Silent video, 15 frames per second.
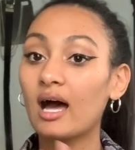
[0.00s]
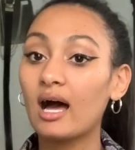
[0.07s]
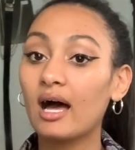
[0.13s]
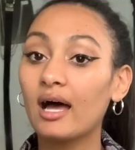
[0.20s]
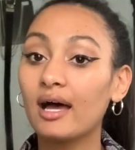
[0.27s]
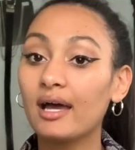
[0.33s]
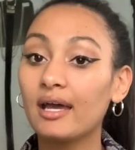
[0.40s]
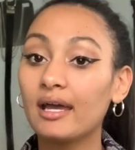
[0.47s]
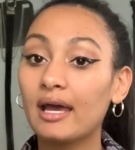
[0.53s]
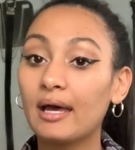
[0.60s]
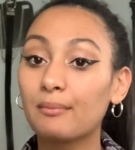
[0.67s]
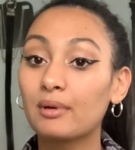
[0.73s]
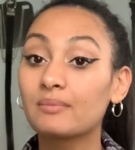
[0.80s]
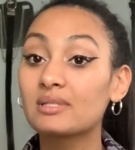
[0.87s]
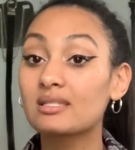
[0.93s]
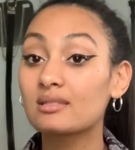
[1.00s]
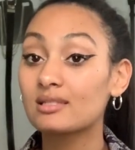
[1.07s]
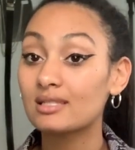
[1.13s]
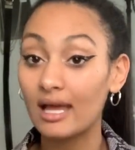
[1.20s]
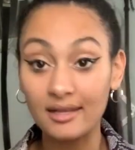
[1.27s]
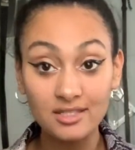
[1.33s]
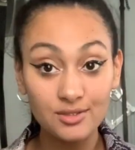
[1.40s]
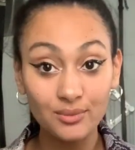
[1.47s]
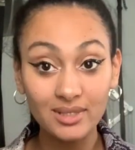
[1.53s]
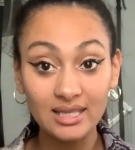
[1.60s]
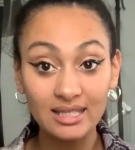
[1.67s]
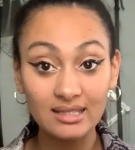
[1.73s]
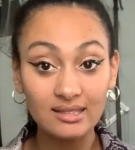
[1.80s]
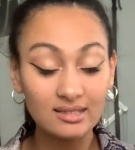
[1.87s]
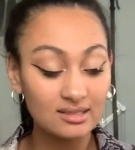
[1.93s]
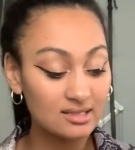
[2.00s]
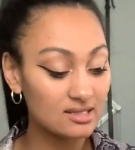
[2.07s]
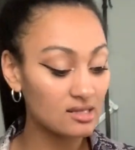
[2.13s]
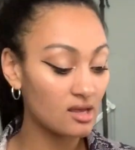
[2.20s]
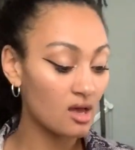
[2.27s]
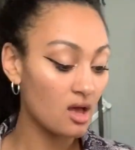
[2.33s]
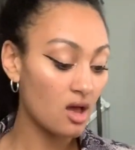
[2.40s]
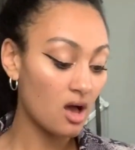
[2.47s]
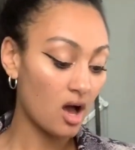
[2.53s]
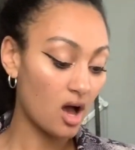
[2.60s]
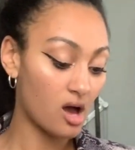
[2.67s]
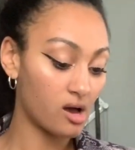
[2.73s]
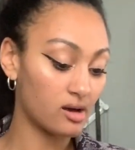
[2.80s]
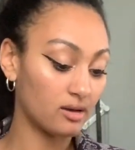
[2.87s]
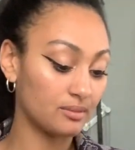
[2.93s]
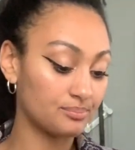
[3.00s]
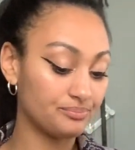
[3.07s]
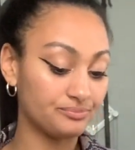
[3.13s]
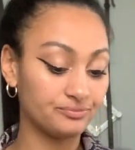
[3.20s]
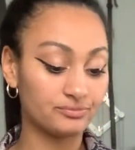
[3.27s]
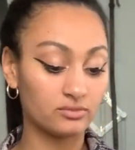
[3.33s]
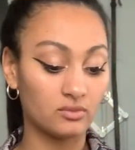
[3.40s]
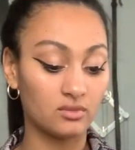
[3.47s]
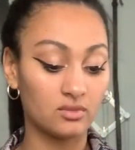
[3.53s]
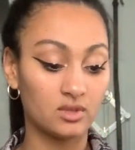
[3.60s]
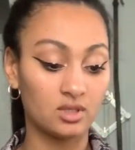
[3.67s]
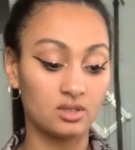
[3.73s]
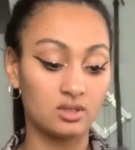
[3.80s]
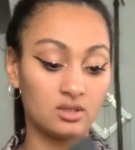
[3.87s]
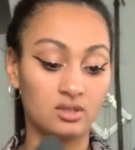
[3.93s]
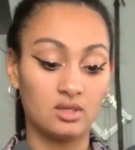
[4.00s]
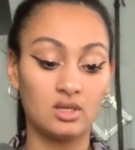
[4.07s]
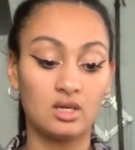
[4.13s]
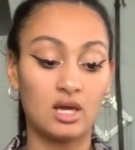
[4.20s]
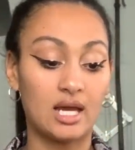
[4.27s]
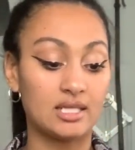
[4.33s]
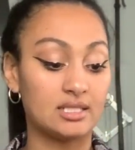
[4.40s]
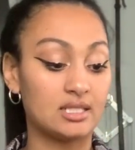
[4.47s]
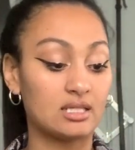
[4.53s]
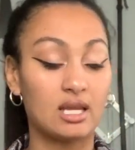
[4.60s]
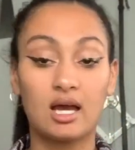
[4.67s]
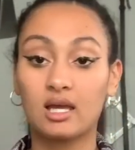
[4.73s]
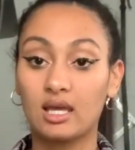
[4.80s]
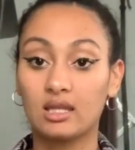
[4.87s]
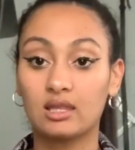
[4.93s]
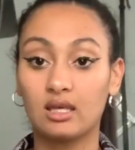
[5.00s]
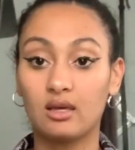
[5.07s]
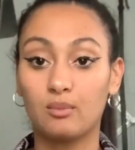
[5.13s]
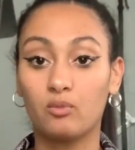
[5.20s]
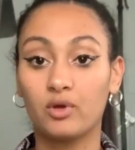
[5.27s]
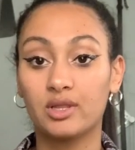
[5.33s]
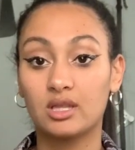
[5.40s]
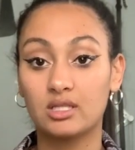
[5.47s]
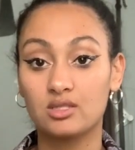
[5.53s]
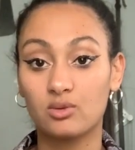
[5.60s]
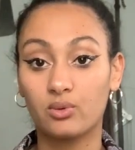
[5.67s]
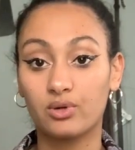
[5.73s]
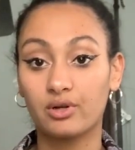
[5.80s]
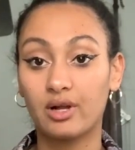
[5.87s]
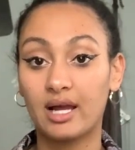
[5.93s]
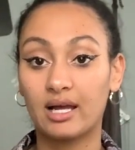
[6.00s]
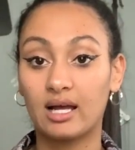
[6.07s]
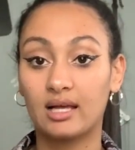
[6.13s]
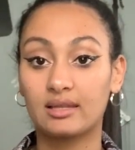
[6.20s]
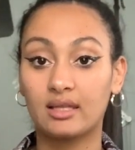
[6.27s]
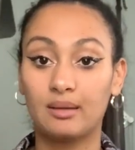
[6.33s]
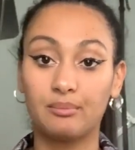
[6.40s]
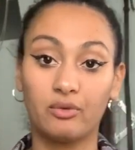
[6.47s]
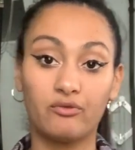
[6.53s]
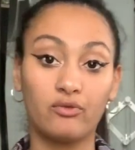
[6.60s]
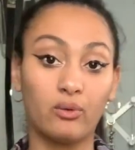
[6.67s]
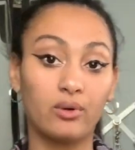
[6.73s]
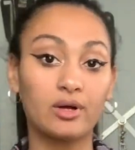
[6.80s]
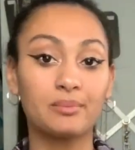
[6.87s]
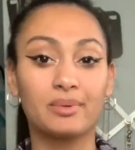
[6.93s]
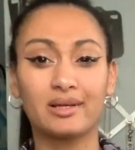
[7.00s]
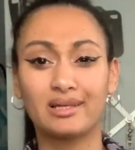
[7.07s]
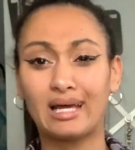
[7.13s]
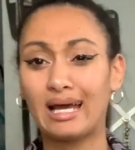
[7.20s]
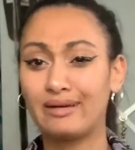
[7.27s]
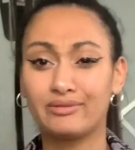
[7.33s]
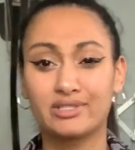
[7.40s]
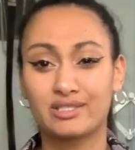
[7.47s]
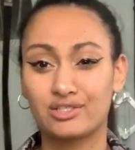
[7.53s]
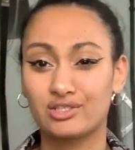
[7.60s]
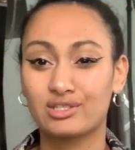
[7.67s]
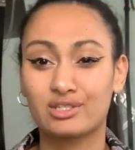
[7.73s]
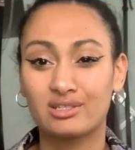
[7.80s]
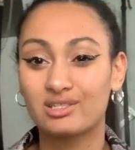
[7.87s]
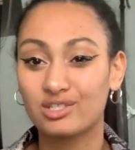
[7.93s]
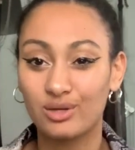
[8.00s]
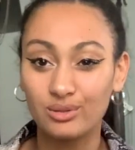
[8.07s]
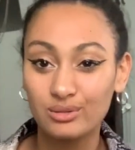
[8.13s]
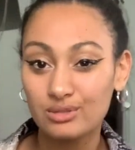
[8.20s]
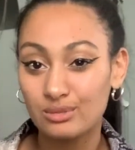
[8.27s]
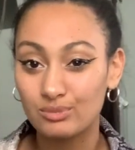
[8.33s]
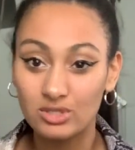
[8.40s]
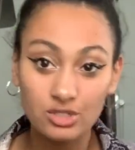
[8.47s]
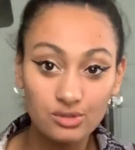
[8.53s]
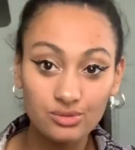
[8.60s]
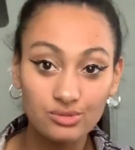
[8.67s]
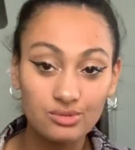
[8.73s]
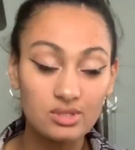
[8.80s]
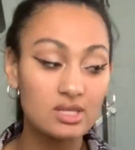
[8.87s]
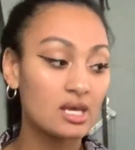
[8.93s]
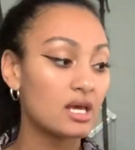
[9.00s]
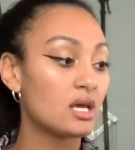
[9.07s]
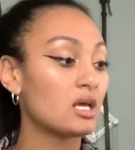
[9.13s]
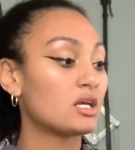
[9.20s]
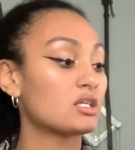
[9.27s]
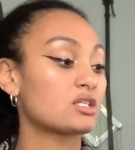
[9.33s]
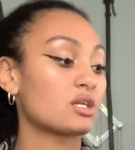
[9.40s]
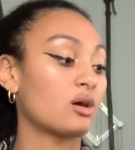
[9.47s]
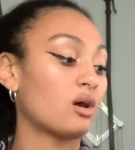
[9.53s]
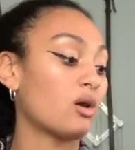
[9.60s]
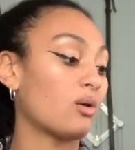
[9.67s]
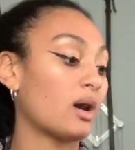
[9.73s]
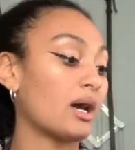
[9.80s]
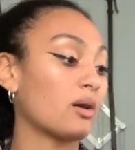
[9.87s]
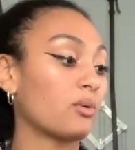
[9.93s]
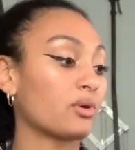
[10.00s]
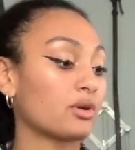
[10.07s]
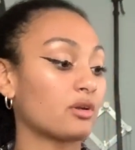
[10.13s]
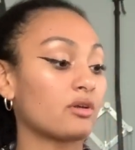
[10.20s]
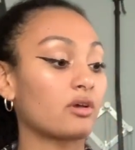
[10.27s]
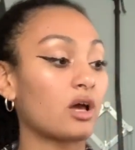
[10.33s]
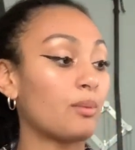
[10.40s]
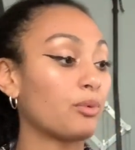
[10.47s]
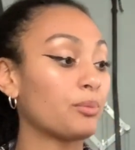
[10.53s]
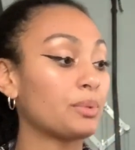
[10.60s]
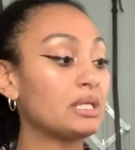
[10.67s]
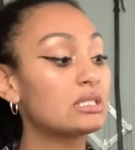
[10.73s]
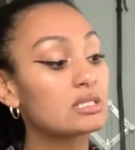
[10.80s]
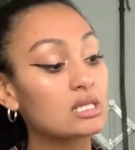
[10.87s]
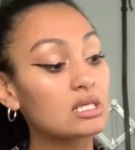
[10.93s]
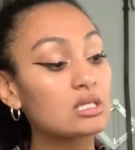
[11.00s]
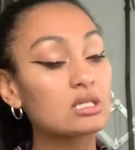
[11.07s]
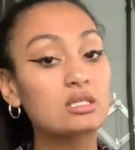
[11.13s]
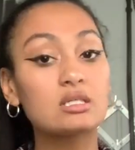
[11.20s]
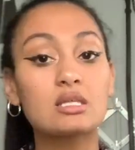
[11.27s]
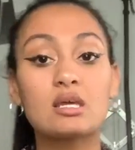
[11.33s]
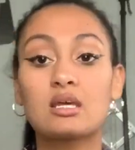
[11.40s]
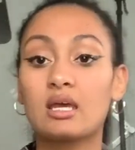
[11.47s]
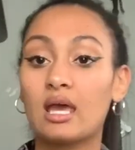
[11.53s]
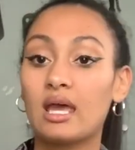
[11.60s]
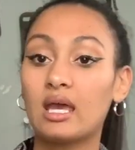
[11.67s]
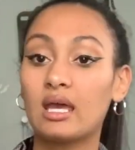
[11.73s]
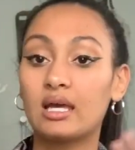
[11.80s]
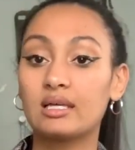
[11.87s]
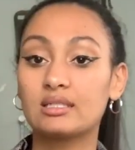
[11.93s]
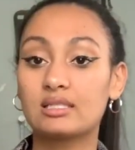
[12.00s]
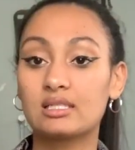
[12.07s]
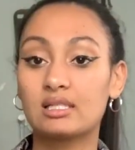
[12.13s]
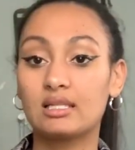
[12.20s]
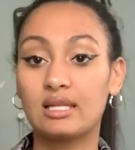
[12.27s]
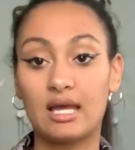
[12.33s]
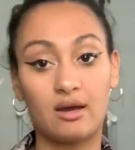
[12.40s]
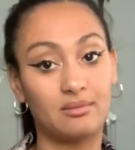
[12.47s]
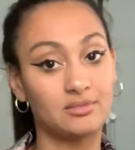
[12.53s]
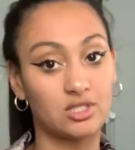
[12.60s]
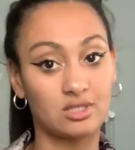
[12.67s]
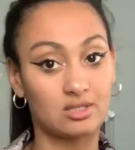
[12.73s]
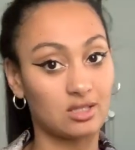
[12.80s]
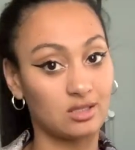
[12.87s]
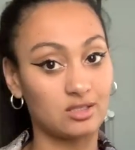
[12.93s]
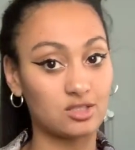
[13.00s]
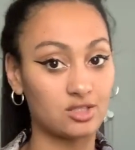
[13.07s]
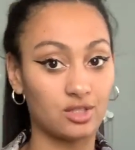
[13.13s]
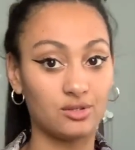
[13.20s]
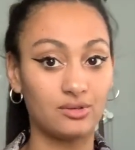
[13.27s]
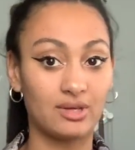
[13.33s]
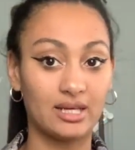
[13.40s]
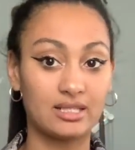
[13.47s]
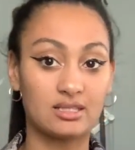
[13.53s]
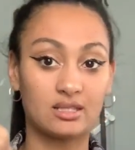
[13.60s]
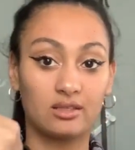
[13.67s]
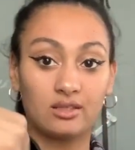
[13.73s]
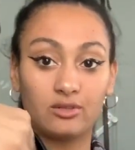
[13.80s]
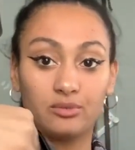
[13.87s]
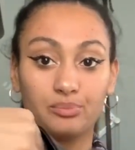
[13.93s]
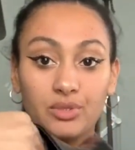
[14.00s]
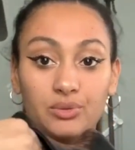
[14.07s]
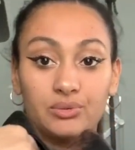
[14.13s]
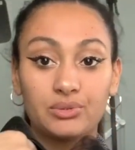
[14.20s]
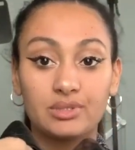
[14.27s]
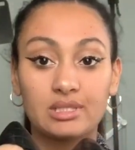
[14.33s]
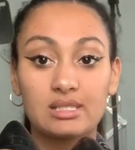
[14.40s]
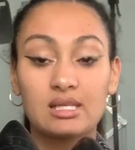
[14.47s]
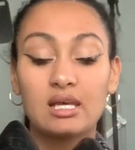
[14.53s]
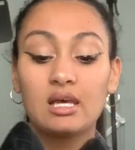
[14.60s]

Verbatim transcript: I am obsessed with these. Um, I did not get them with this order. I got them before, but I wasn't just going to show you some shoes. So I ordered a couple pieces and now I'm just going to show you guys the little mules.